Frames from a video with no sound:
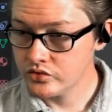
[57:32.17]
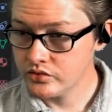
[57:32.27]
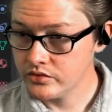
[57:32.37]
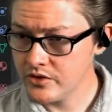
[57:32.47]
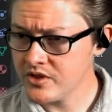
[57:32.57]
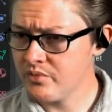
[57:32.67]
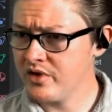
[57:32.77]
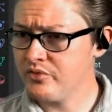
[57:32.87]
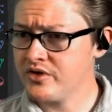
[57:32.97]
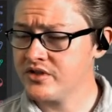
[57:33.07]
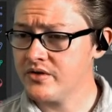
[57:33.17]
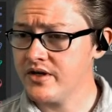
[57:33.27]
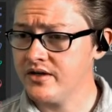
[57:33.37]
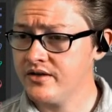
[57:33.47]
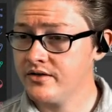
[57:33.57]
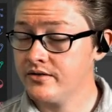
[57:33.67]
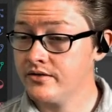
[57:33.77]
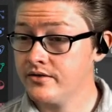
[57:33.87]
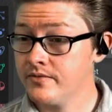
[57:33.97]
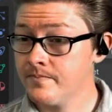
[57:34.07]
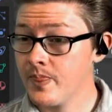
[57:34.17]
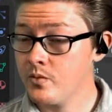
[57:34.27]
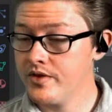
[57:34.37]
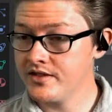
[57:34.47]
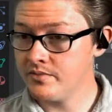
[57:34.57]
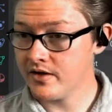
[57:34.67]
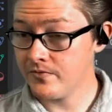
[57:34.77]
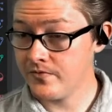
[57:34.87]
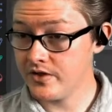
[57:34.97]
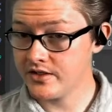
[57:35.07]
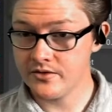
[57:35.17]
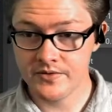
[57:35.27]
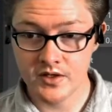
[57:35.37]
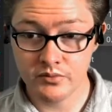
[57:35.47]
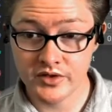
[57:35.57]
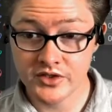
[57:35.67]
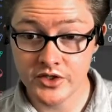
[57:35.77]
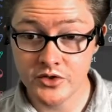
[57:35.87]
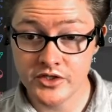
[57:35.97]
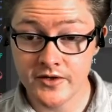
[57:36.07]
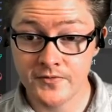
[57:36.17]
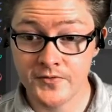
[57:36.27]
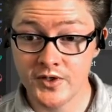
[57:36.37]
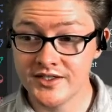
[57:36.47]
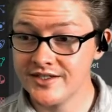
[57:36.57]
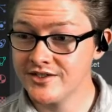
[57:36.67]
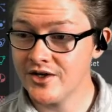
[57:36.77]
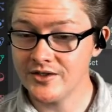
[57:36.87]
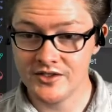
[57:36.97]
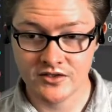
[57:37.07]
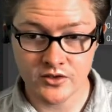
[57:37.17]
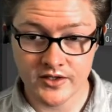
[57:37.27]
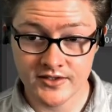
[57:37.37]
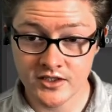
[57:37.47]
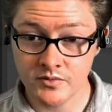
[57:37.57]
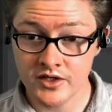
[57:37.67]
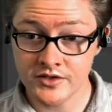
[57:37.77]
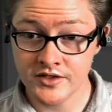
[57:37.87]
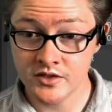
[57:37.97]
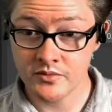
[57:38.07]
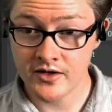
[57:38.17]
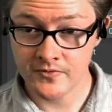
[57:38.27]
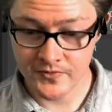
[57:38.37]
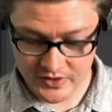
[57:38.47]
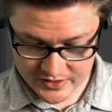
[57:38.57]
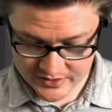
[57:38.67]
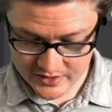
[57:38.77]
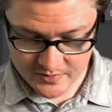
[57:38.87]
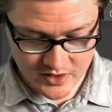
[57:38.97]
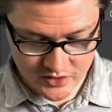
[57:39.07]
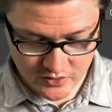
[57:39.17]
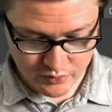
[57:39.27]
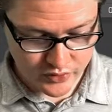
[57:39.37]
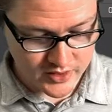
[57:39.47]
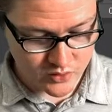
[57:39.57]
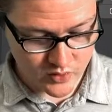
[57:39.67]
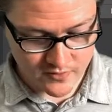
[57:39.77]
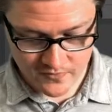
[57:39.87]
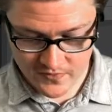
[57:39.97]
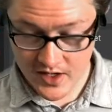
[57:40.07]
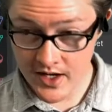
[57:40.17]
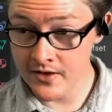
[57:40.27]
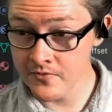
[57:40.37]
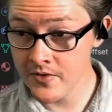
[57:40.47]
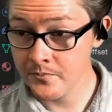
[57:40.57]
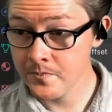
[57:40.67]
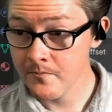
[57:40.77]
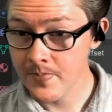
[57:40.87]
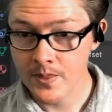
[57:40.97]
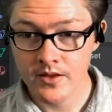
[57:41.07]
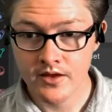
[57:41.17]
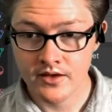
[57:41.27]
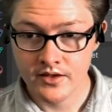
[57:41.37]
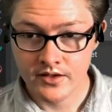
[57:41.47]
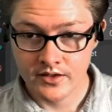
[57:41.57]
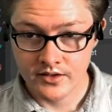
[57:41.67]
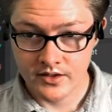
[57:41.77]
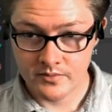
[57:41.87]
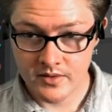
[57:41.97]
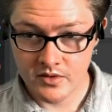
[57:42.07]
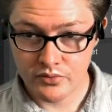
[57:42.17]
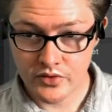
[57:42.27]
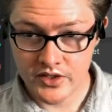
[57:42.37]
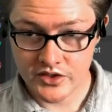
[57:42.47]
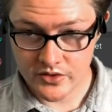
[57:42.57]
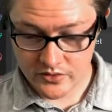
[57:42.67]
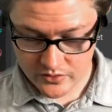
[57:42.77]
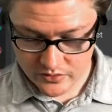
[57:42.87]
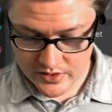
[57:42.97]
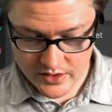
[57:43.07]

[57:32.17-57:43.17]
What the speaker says: Those are big books, are they? Well, that's about a foot. I don't think books are usually a foot tall, because 30 centimeters is about a foot. So let me do 0.15 and maybe 0.03.